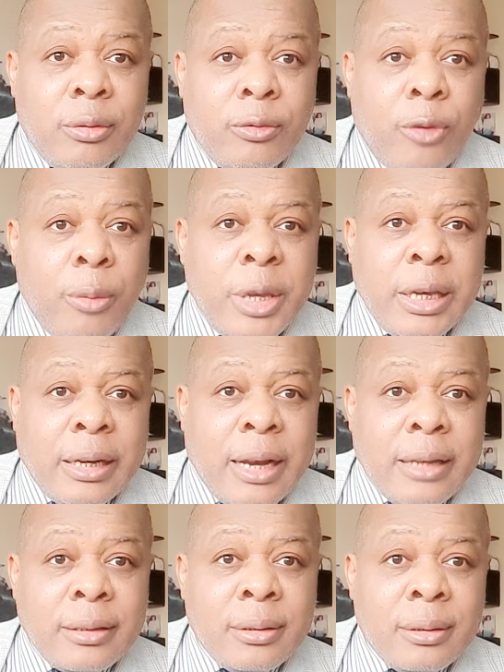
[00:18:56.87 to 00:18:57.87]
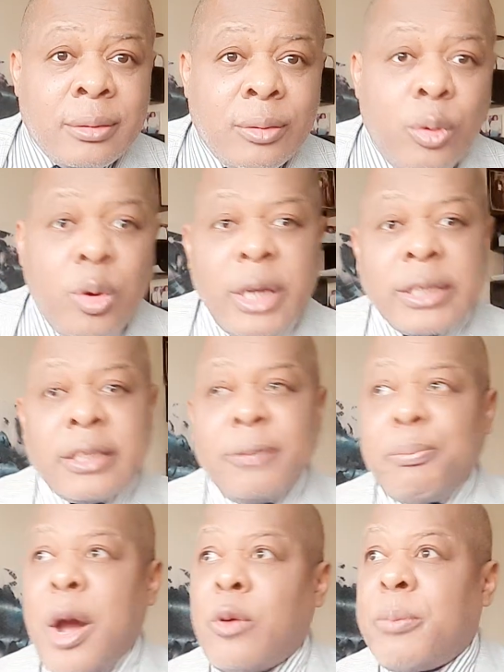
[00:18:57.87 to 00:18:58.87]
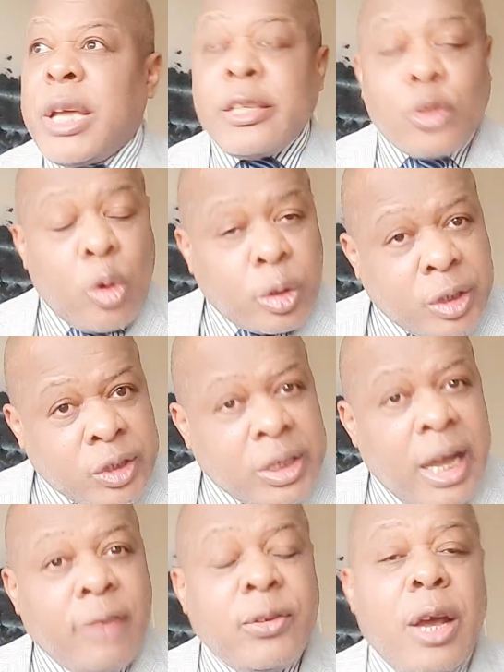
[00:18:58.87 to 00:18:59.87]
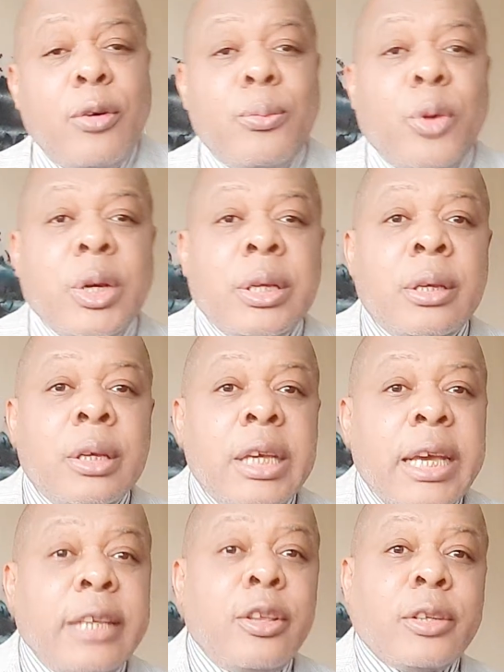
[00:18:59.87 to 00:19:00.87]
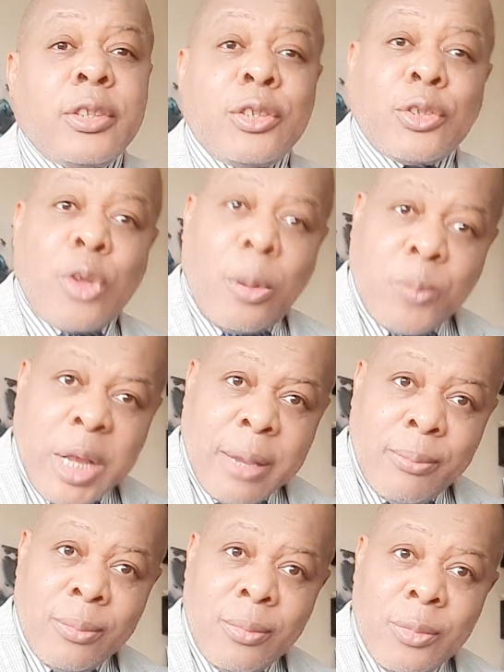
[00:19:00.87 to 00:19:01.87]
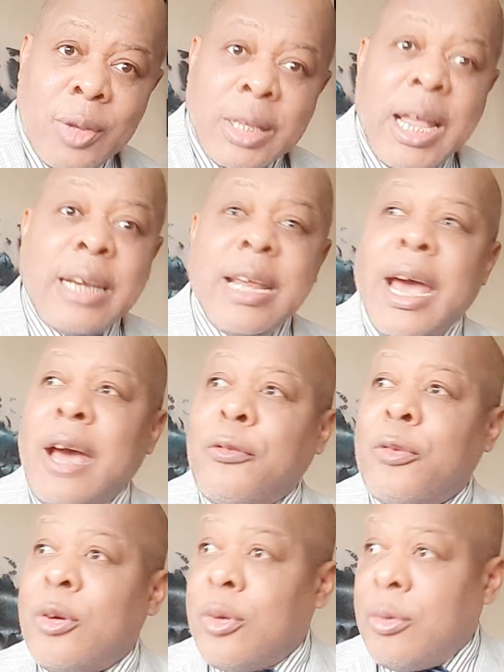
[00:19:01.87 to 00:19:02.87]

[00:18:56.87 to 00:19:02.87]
from England. Although it's still pound, but it's Scottish, they have their own money. It doesn't stop them that they have